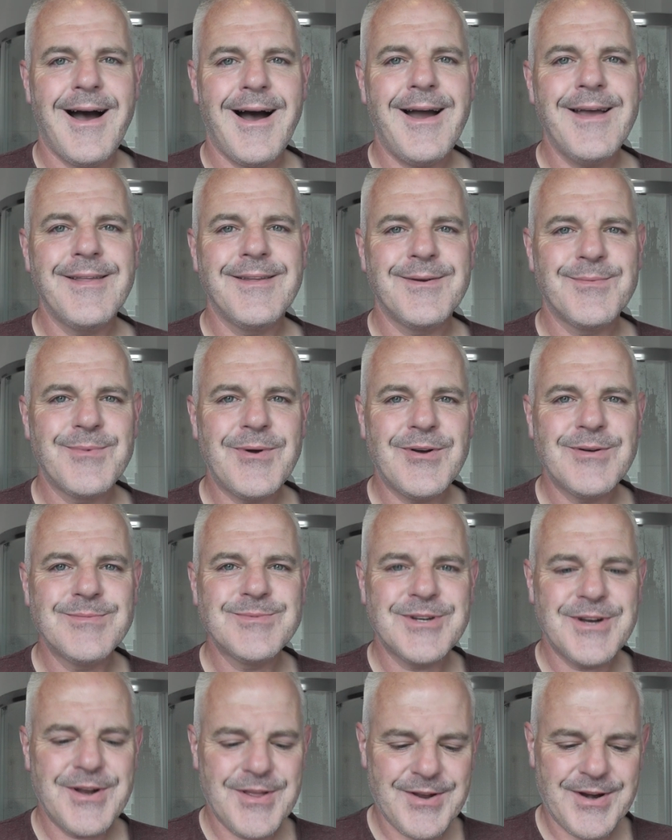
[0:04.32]
Hi there,
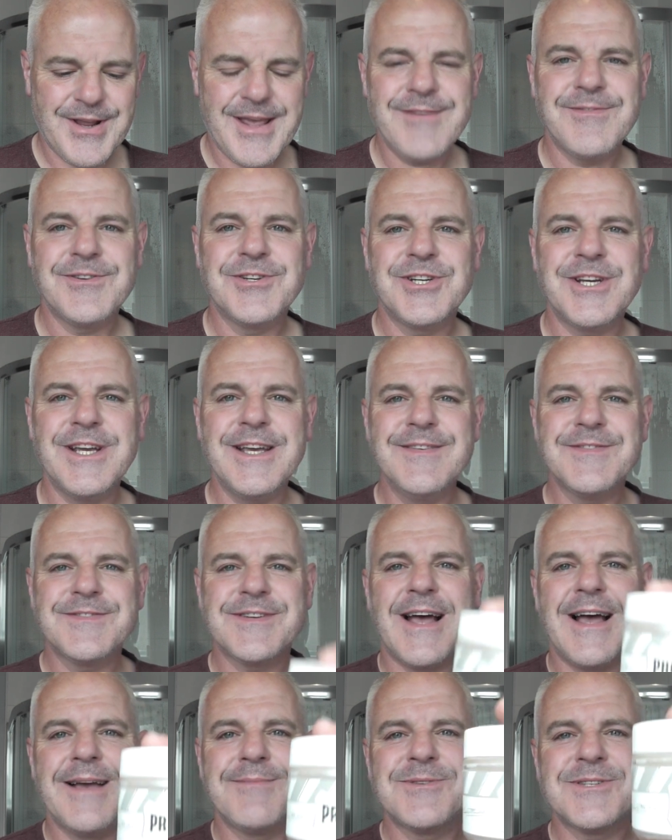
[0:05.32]
welcome to another Kevy
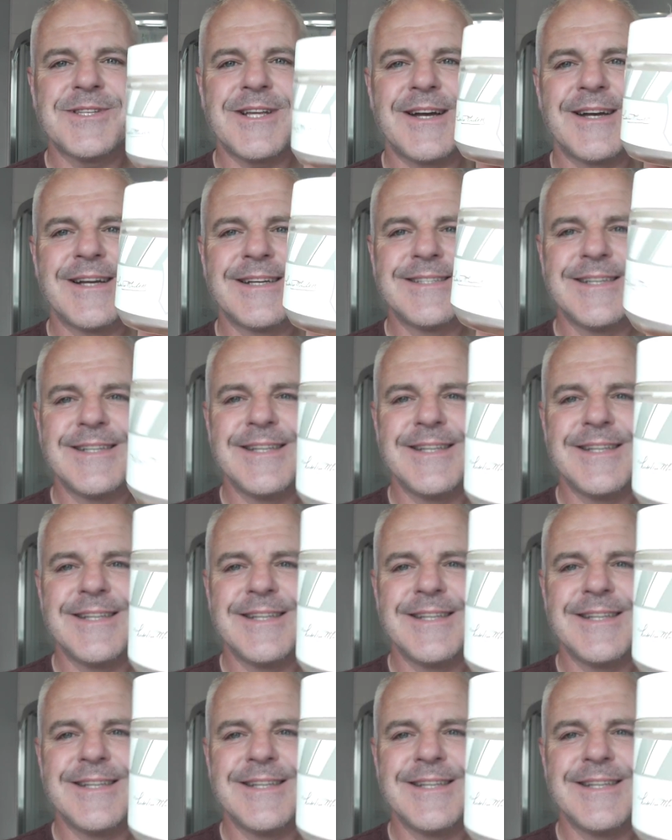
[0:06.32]
Shaves. I'm starting